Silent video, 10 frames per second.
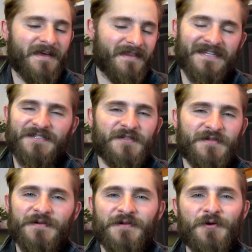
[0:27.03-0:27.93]
That's
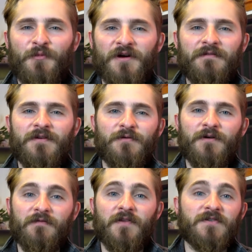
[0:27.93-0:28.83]
just a little
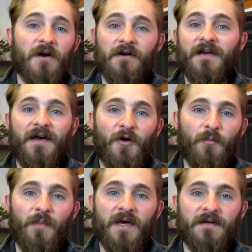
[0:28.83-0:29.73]
preview of the song
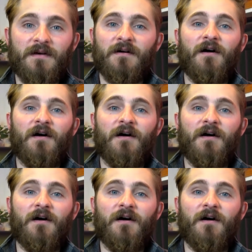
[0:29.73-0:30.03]
Elm Bank